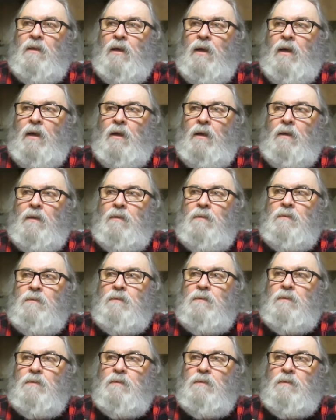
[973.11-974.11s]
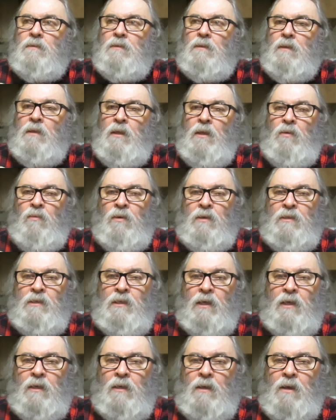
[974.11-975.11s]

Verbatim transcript: Uh, he was a